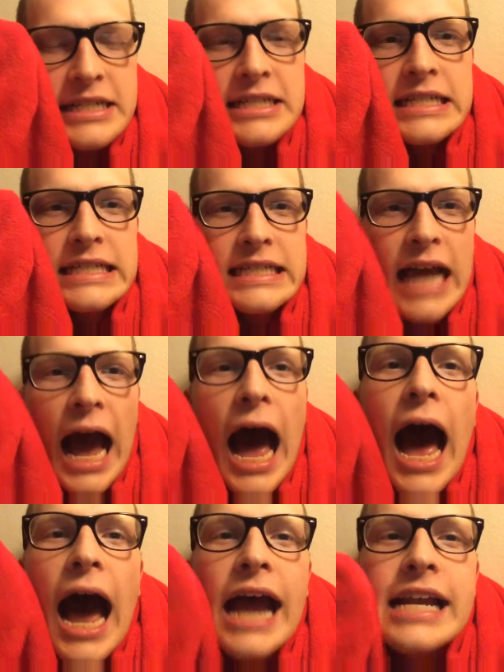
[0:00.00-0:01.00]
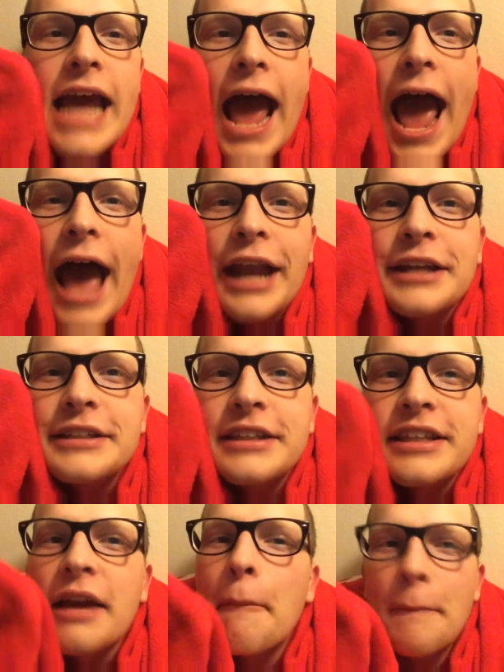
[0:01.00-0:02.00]
just kinda added to
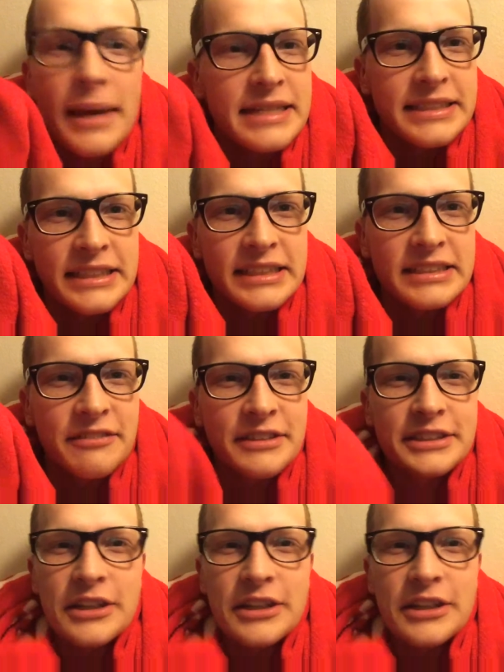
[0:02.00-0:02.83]
the amazingness of it.